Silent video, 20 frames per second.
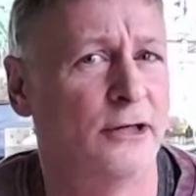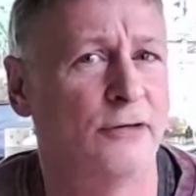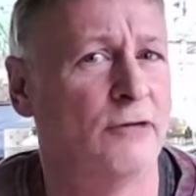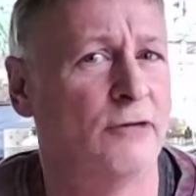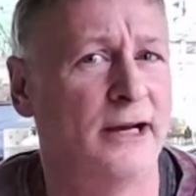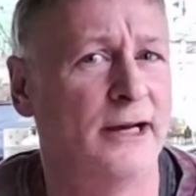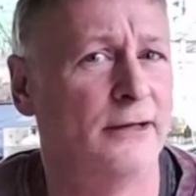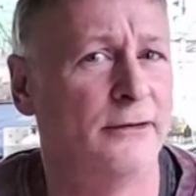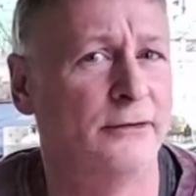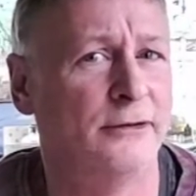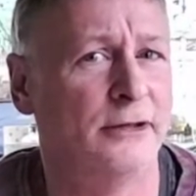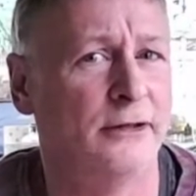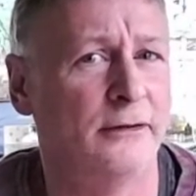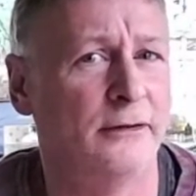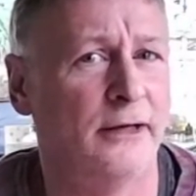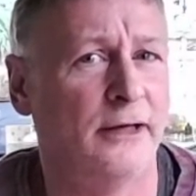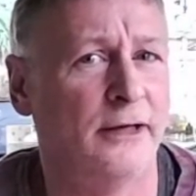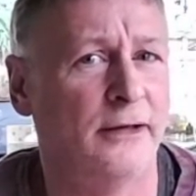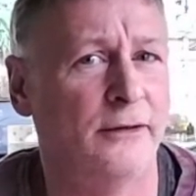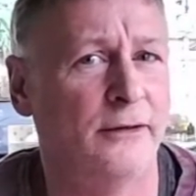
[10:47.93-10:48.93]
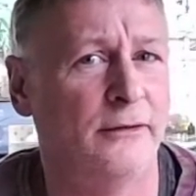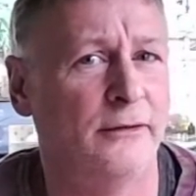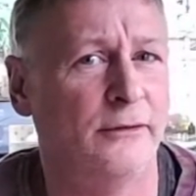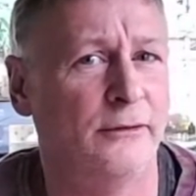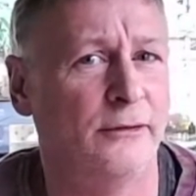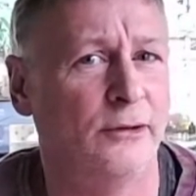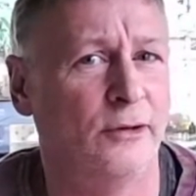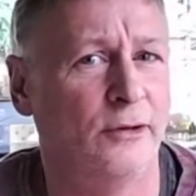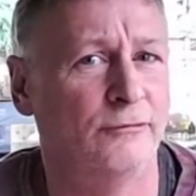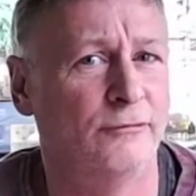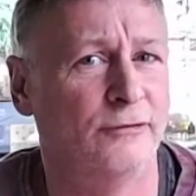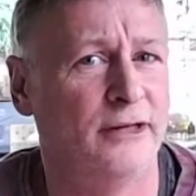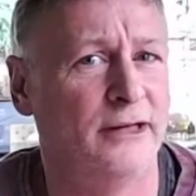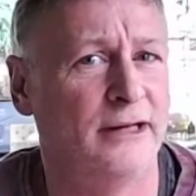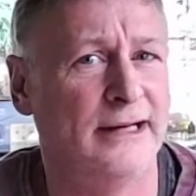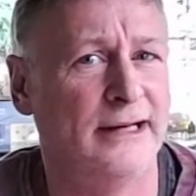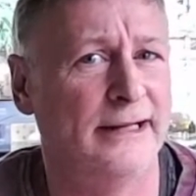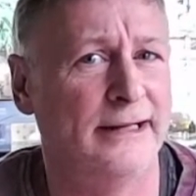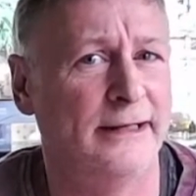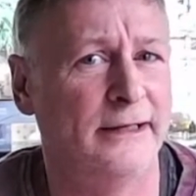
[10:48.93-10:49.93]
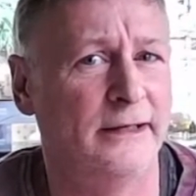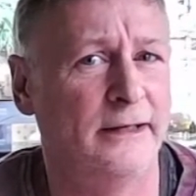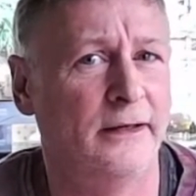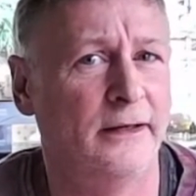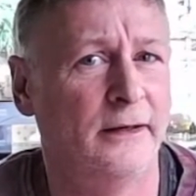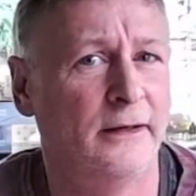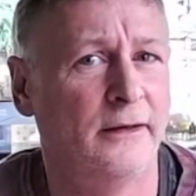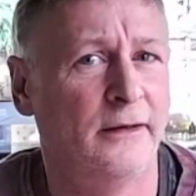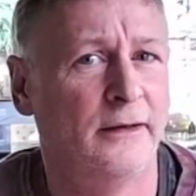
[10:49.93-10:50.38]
around and not really,